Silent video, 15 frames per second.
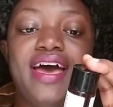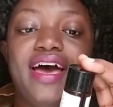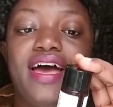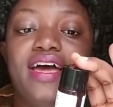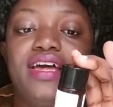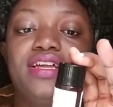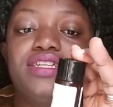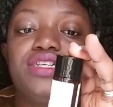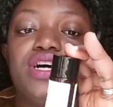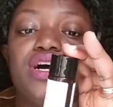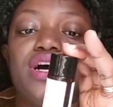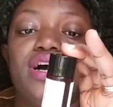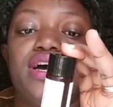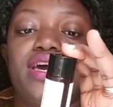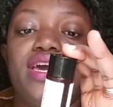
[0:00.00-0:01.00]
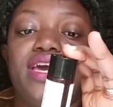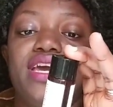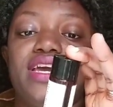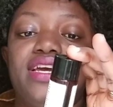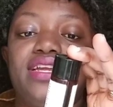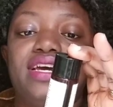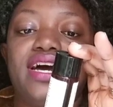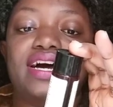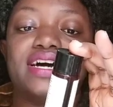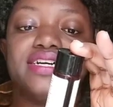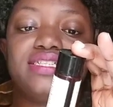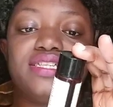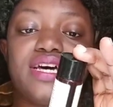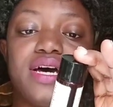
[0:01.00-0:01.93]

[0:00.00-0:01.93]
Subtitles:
and it has